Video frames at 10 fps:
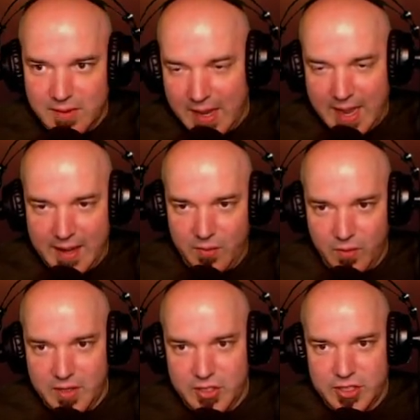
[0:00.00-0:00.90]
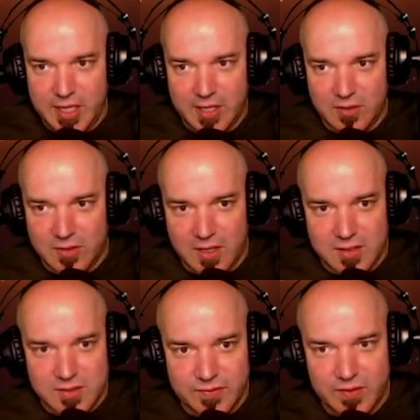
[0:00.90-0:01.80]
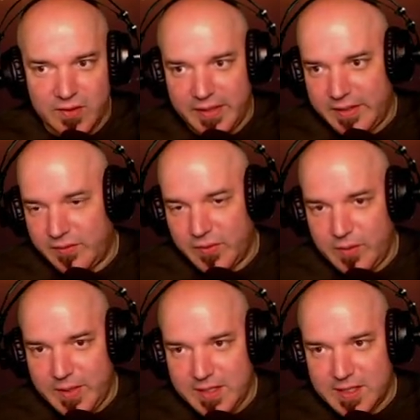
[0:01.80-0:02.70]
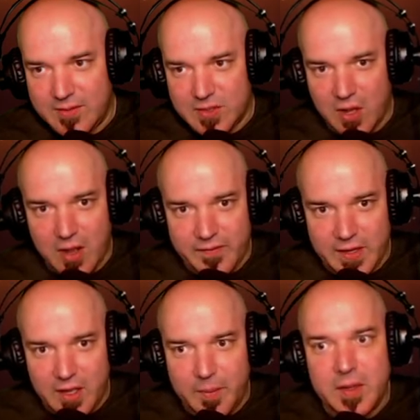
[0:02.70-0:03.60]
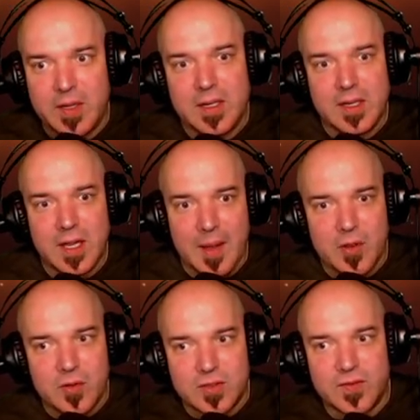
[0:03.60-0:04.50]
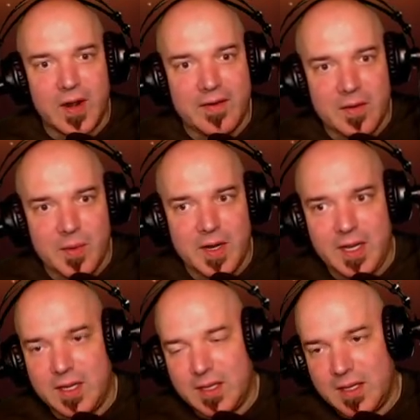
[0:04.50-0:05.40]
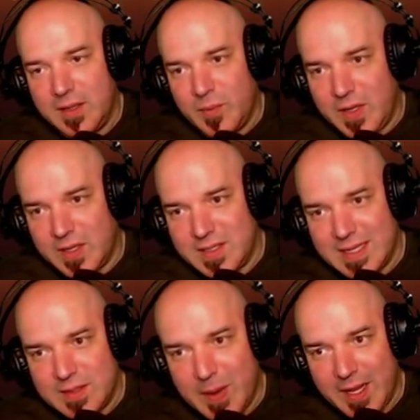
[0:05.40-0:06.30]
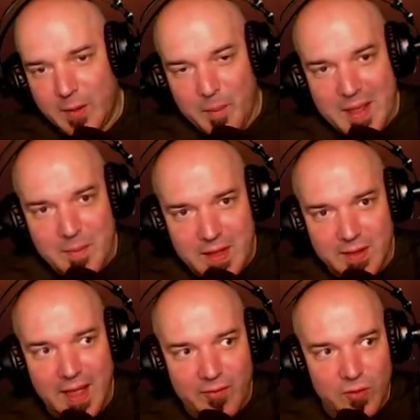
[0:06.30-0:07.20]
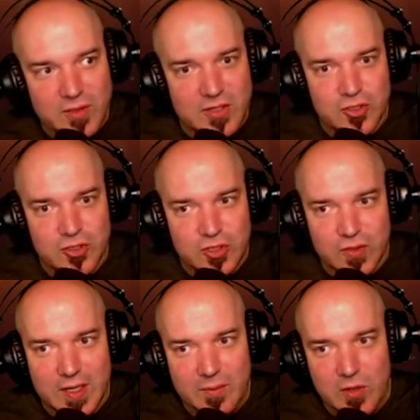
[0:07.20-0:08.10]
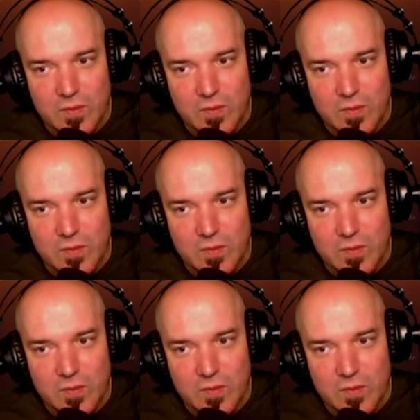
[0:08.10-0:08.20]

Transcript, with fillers: had orange and yellow lungs for like three weeks, and I was coughing up chemicals for everybody because that's my commitment level to the stream.